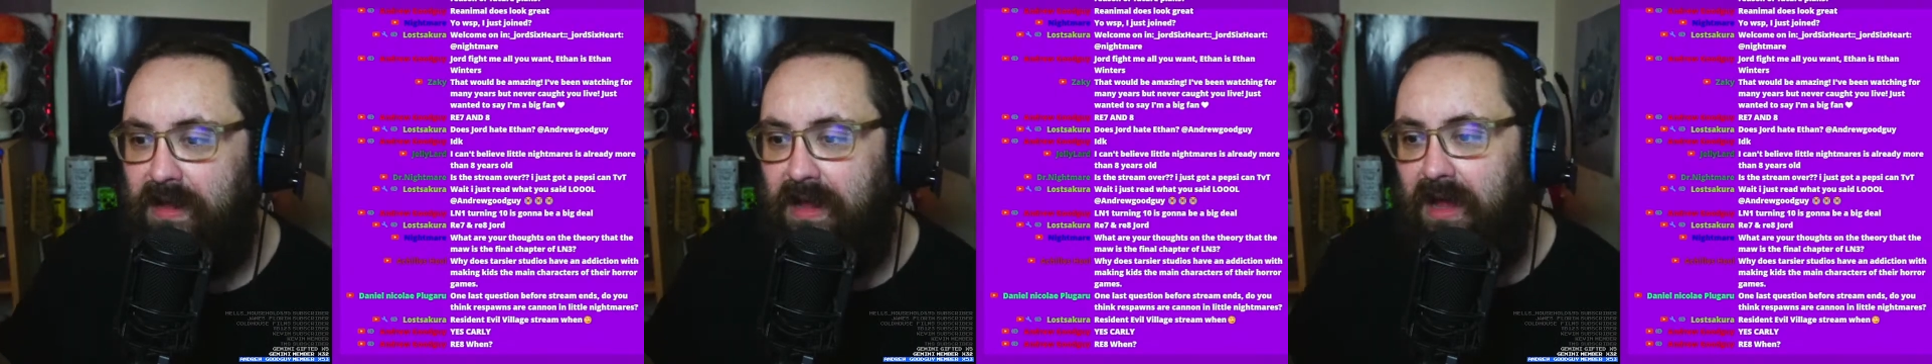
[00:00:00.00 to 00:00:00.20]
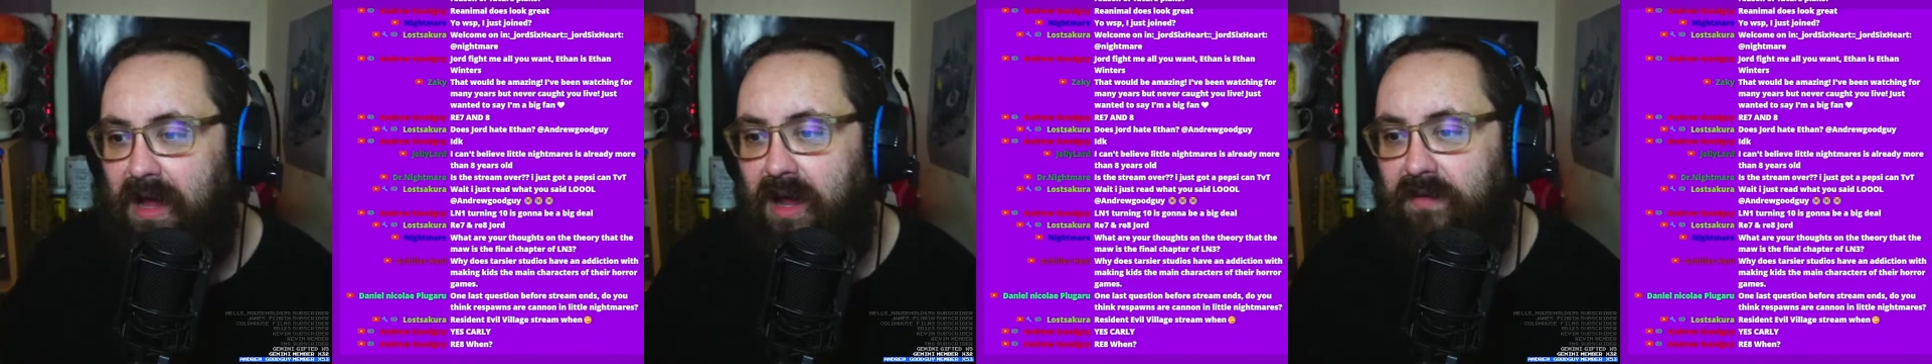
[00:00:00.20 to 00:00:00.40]

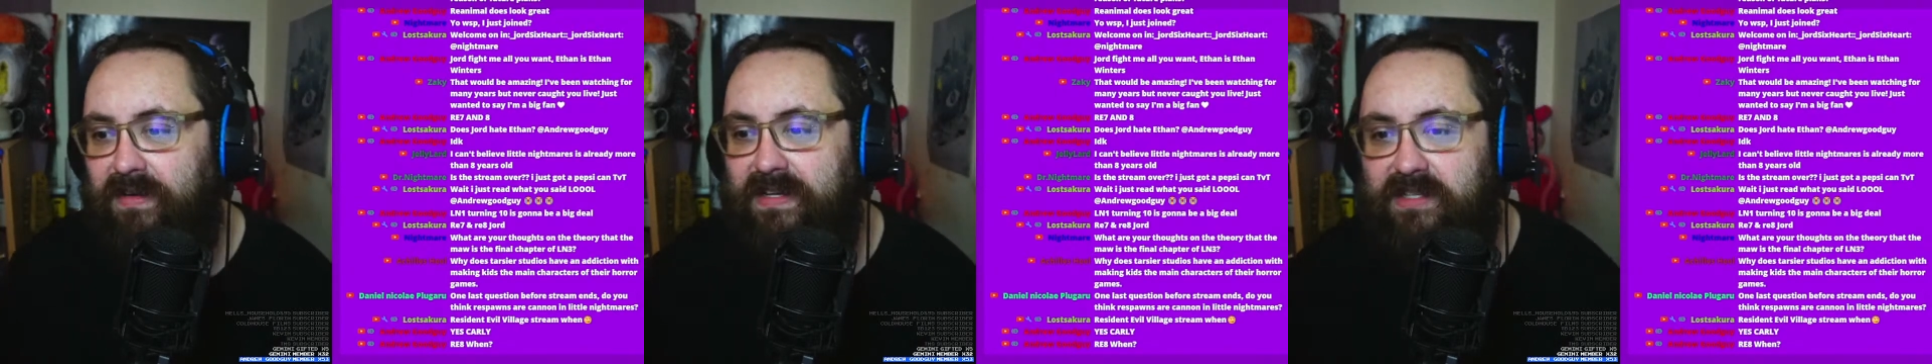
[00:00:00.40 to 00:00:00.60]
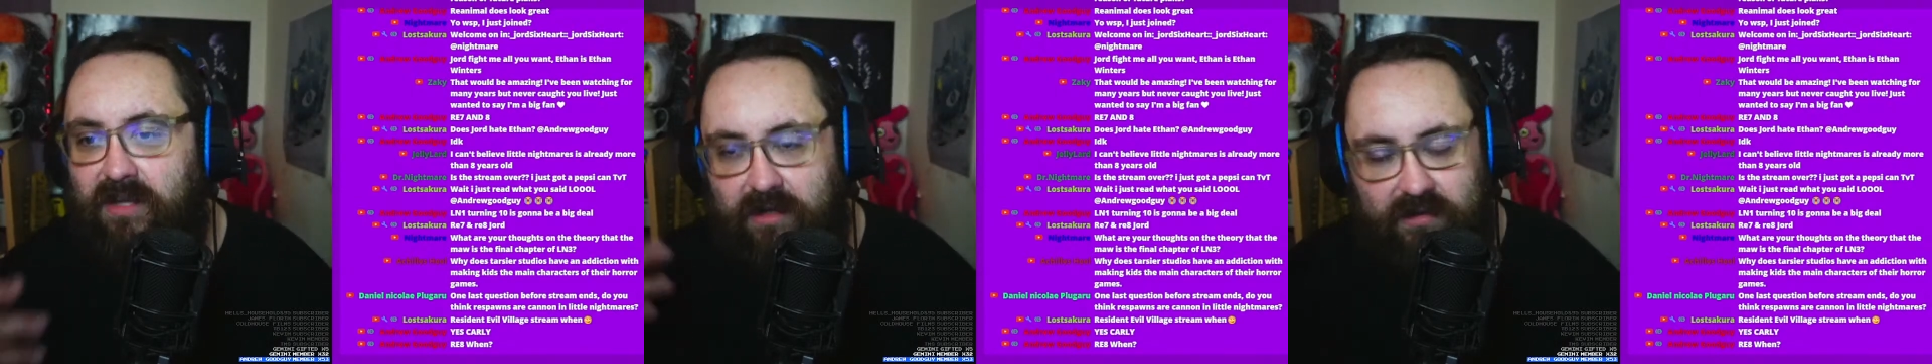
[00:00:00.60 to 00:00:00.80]
I think
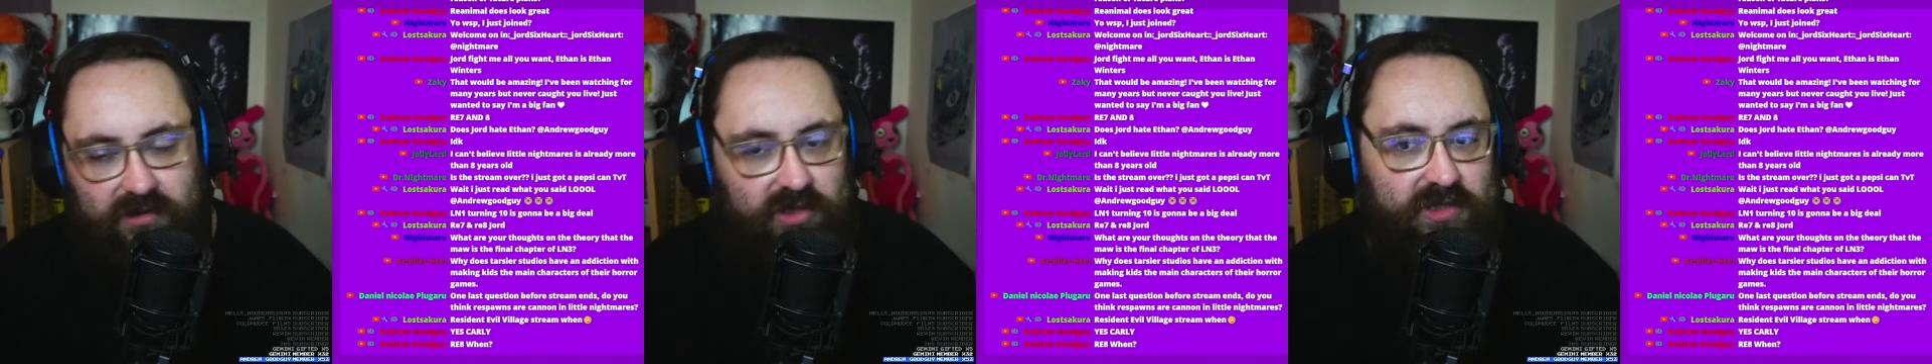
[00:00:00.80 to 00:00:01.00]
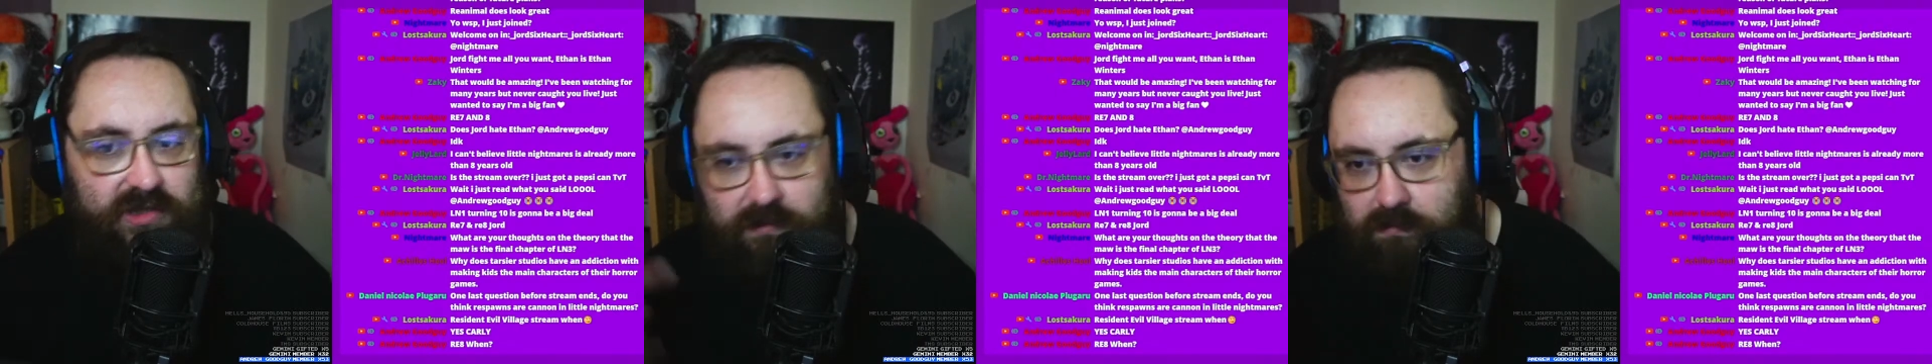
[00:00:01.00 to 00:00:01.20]
it's like
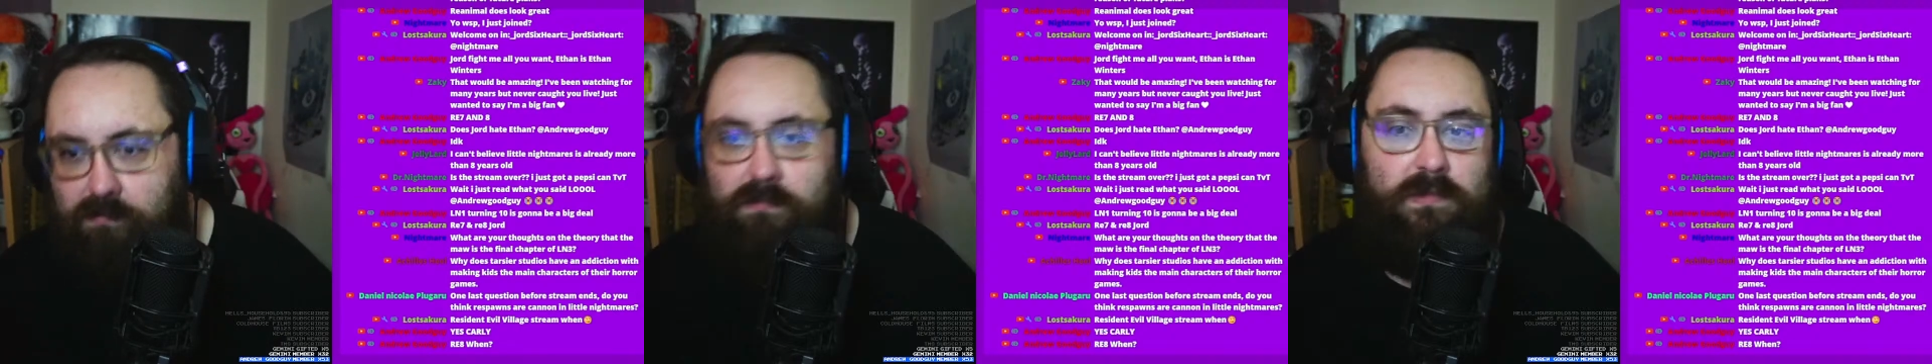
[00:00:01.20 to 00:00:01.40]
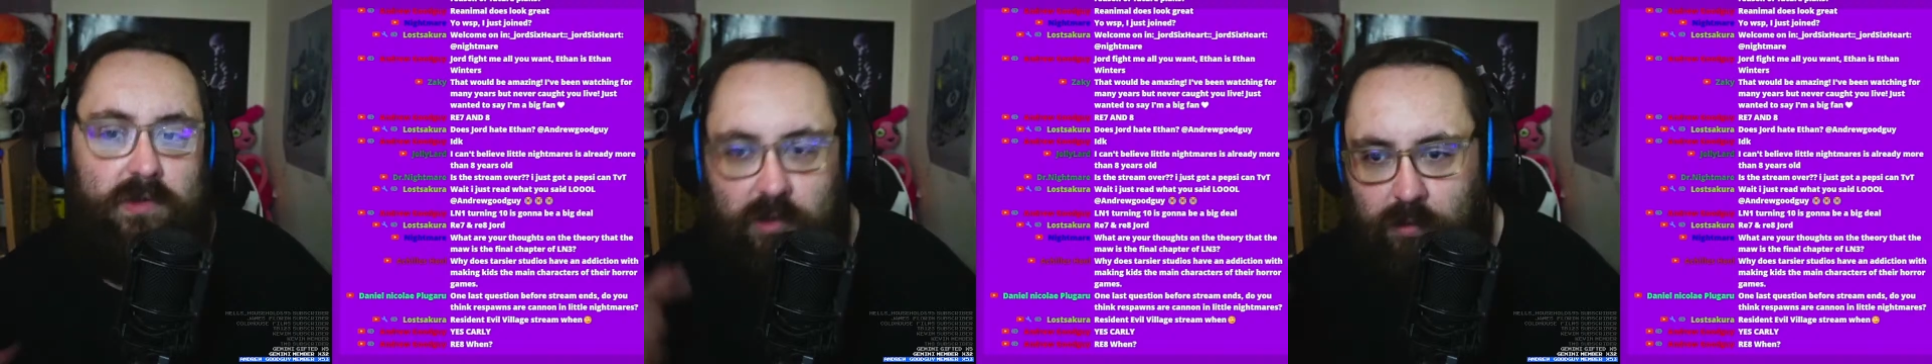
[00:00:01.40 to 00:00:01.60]
just
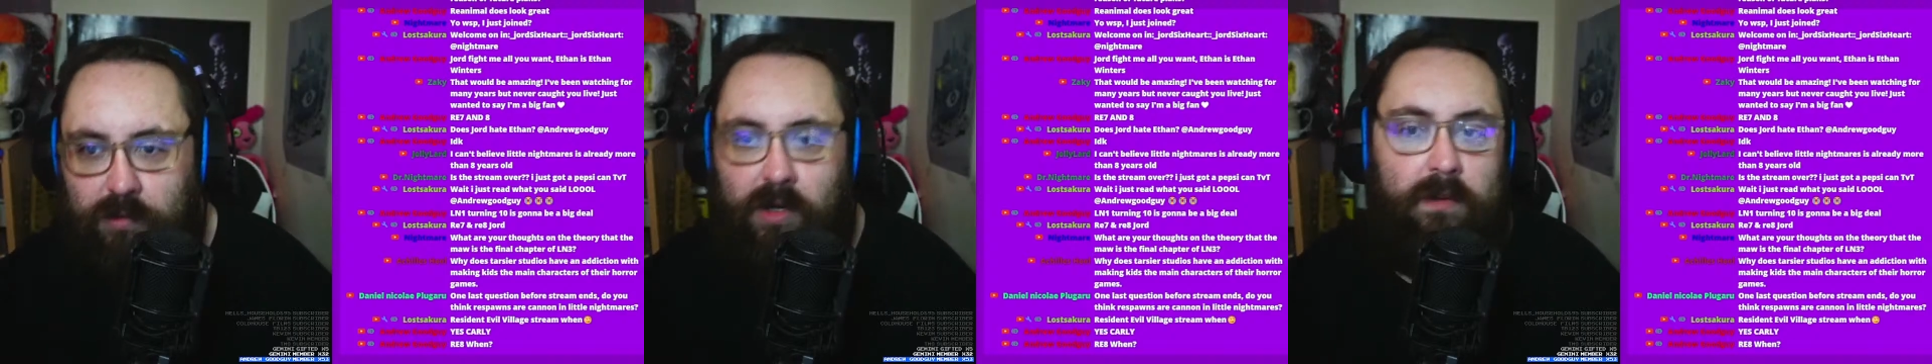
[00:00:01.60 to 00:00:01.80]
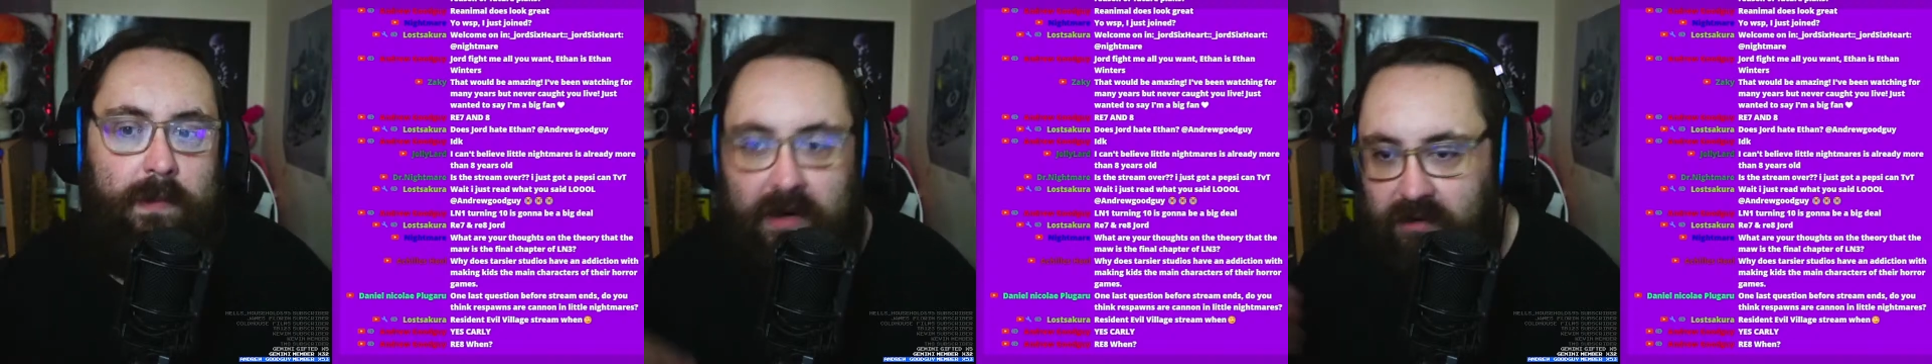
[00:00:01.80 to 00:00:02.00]
your
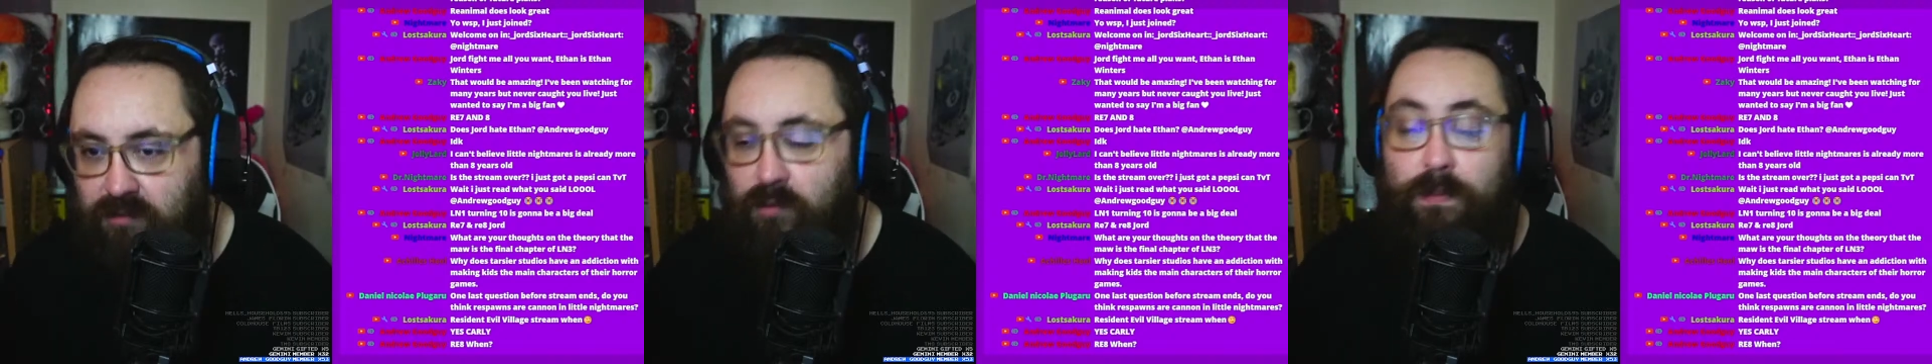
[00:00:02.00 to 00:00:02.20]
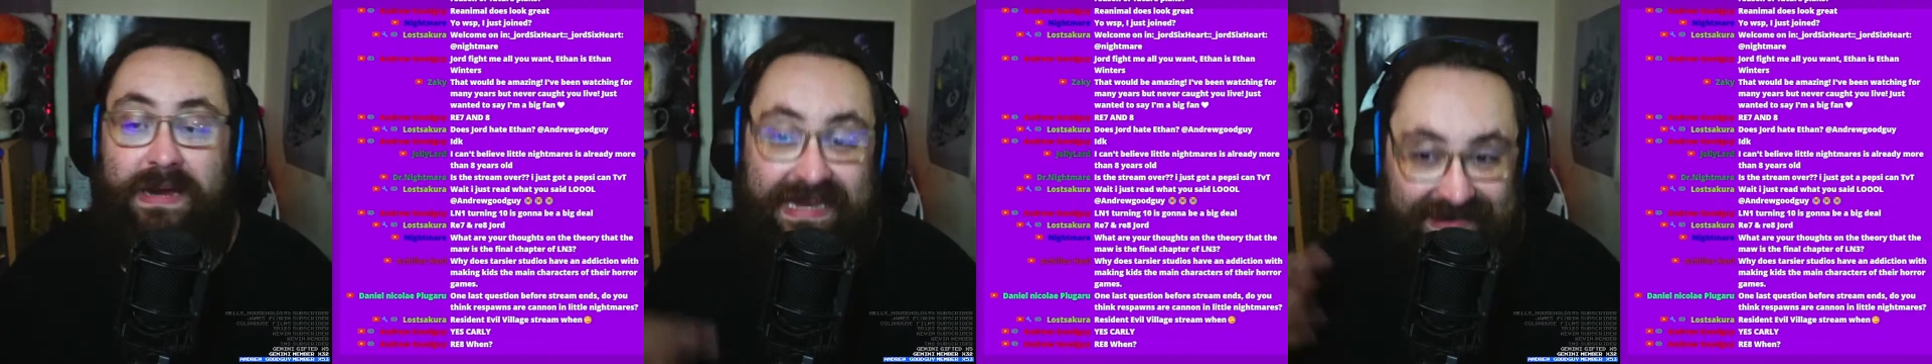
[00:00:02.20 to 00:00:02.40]
nightmares
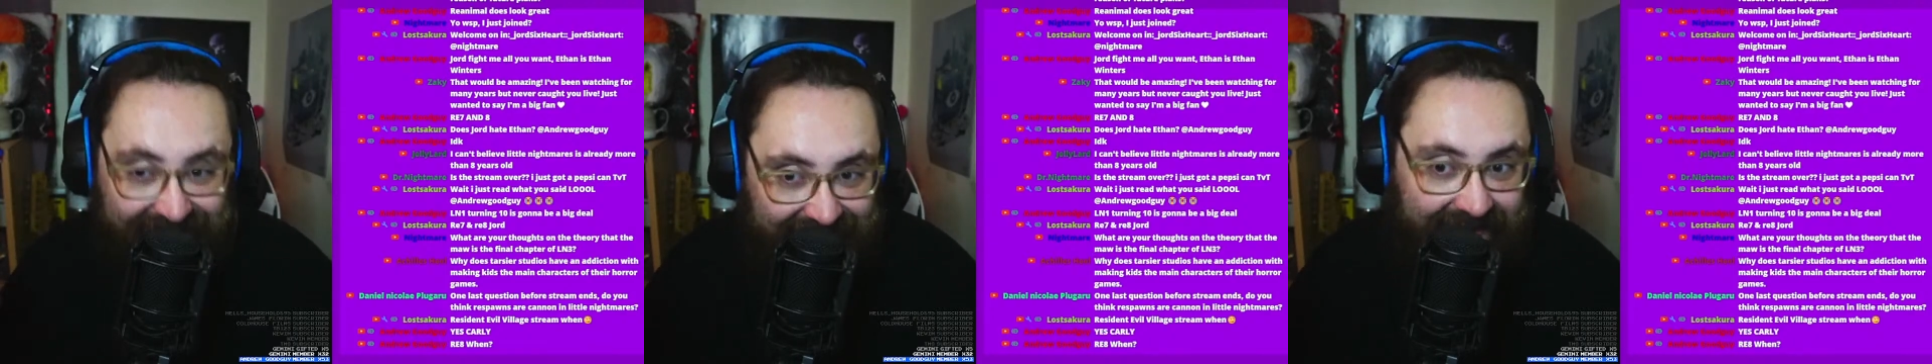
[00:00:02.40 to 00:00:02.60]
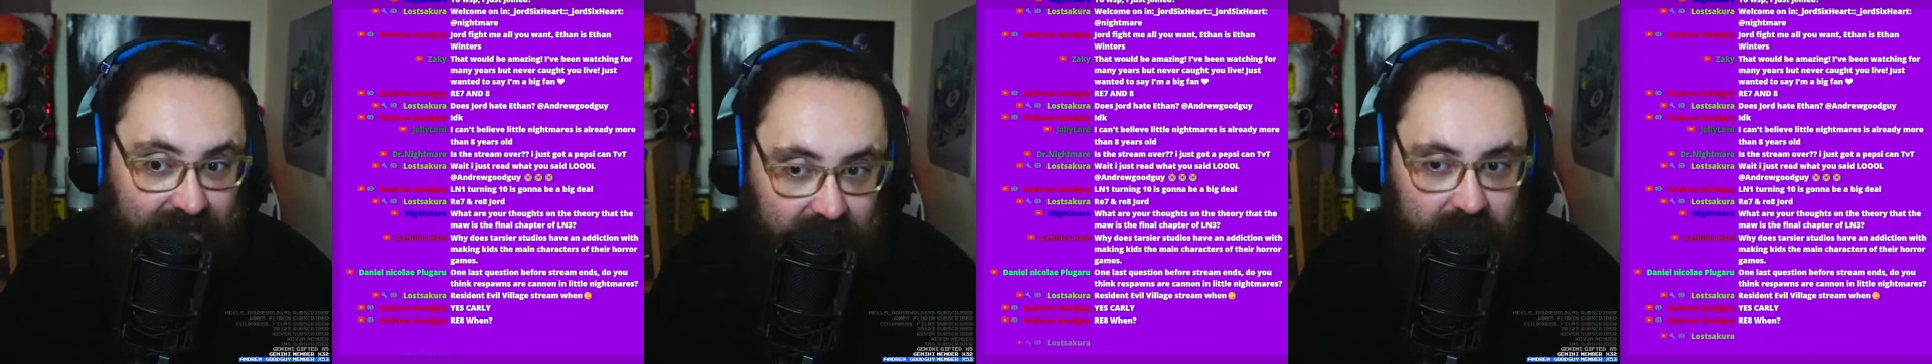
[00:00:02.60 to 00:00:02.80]

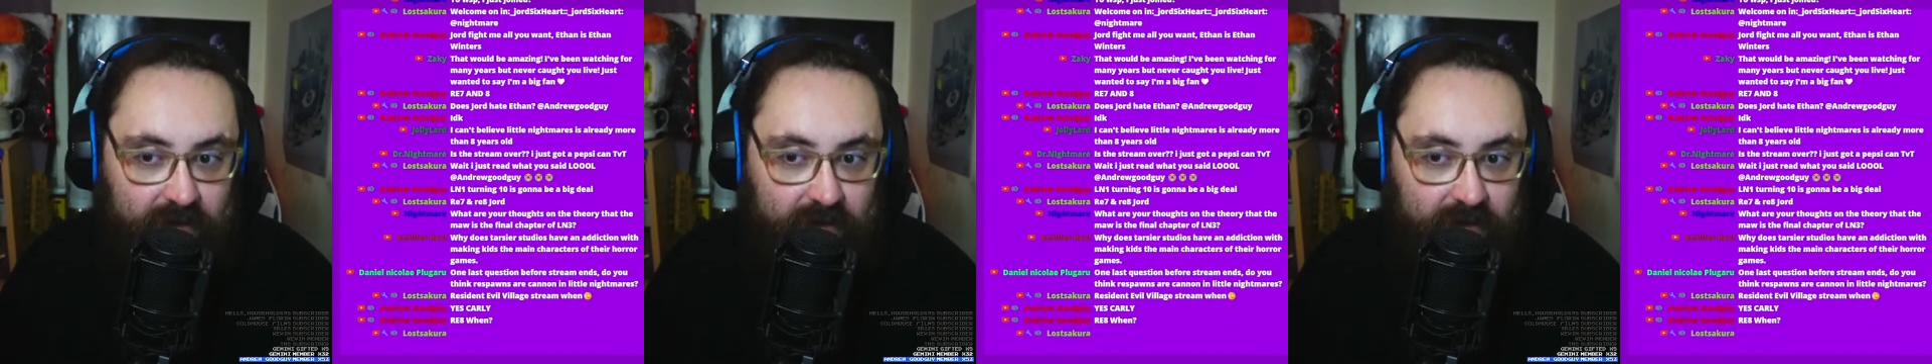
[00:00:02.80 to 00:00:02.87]
repeating,